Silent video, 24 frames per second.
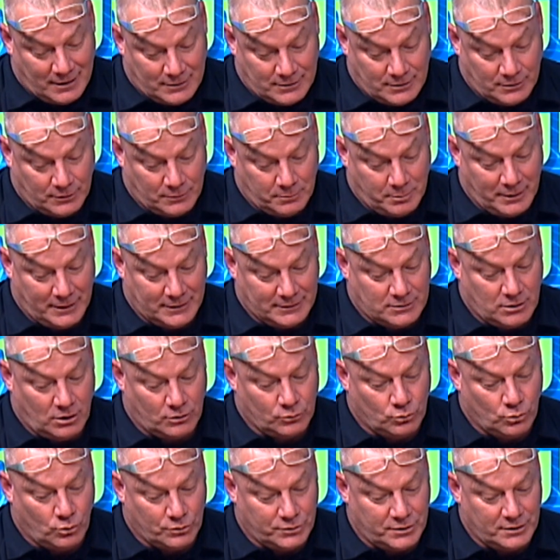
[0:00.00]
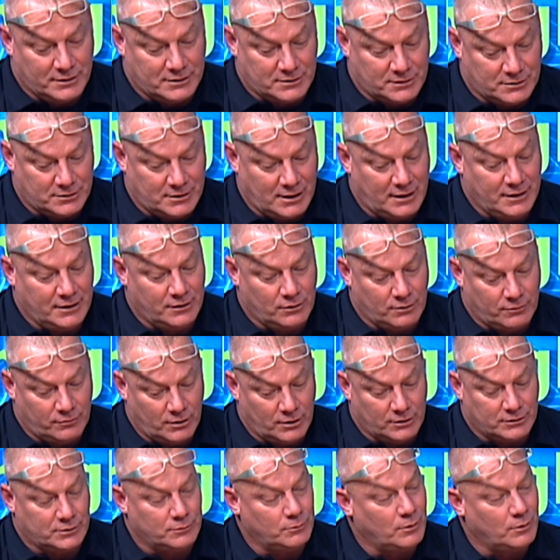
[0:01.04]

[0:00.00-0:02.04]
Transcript: to a place called Northeastern State University,